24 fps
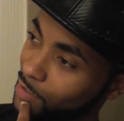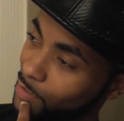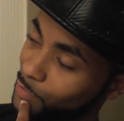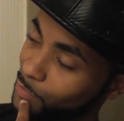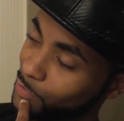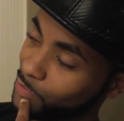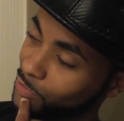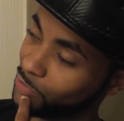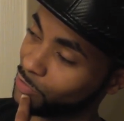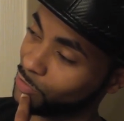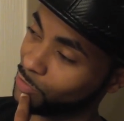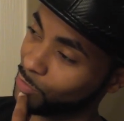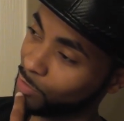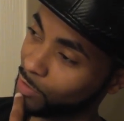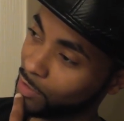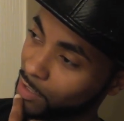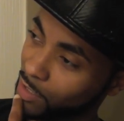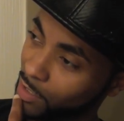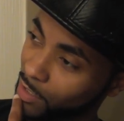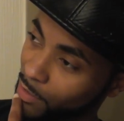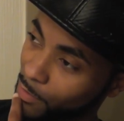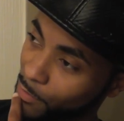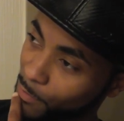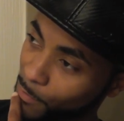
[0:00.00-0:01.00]
I missed you a
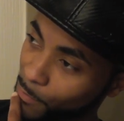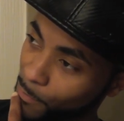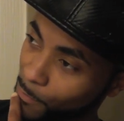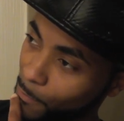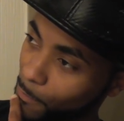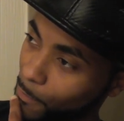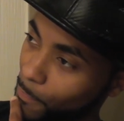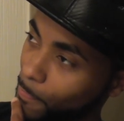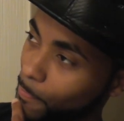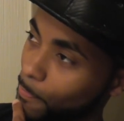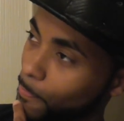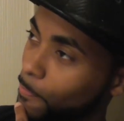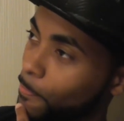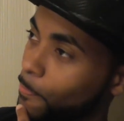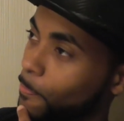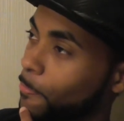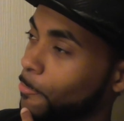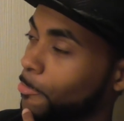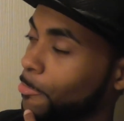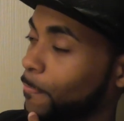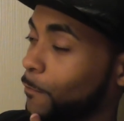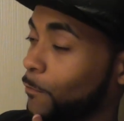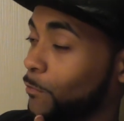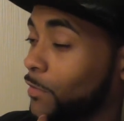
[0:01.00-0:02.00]
lot.
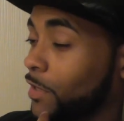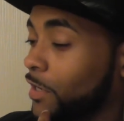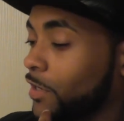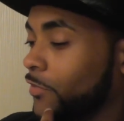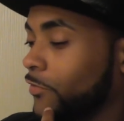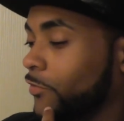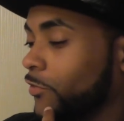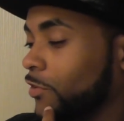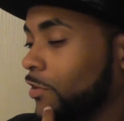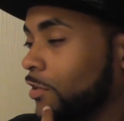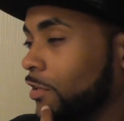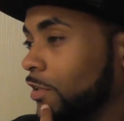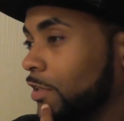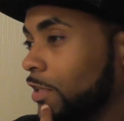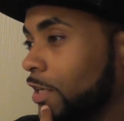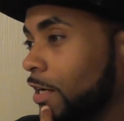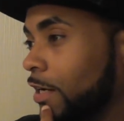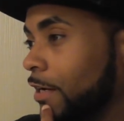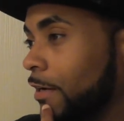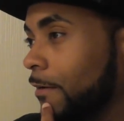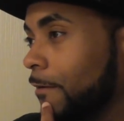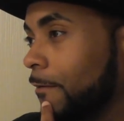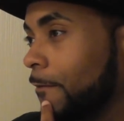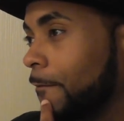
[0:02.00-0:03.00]
I'm not even gonna
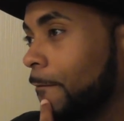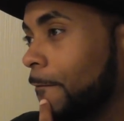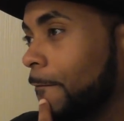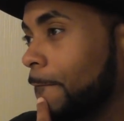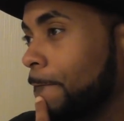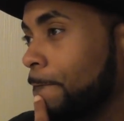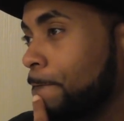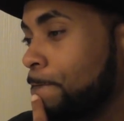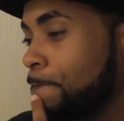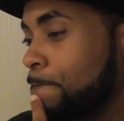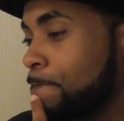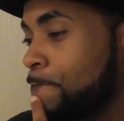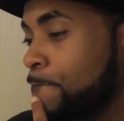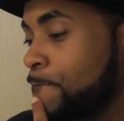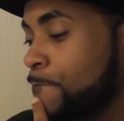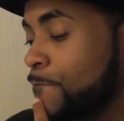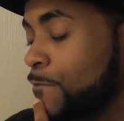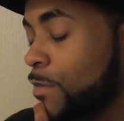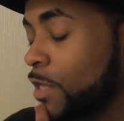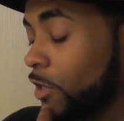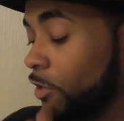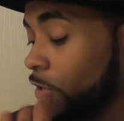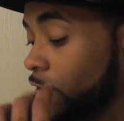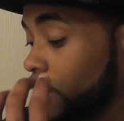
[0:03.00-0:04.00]
lie.
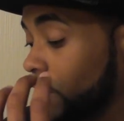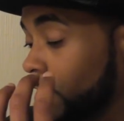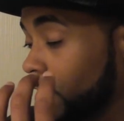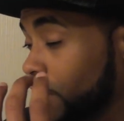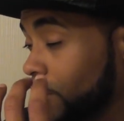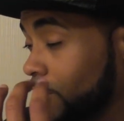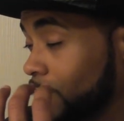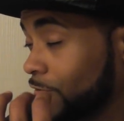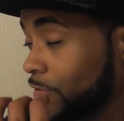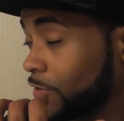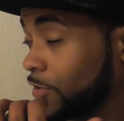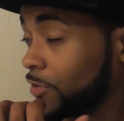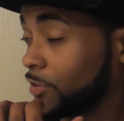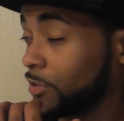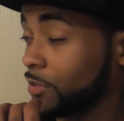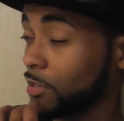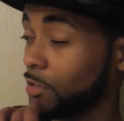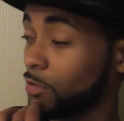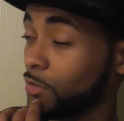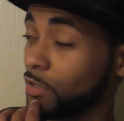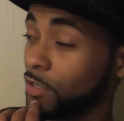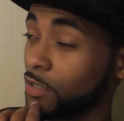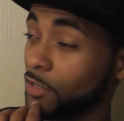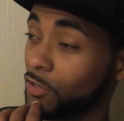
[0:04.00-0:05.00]
Your ass feels
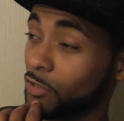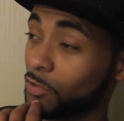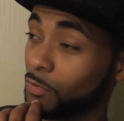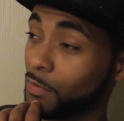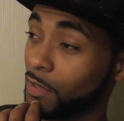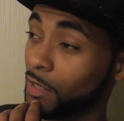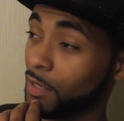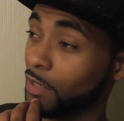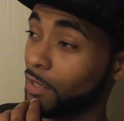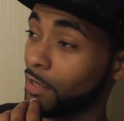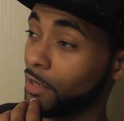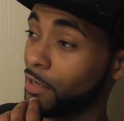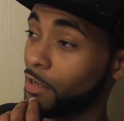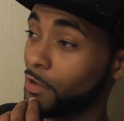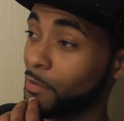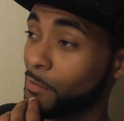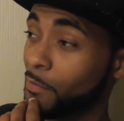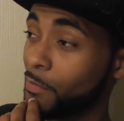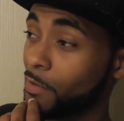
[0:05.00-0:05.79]
so good on my lap.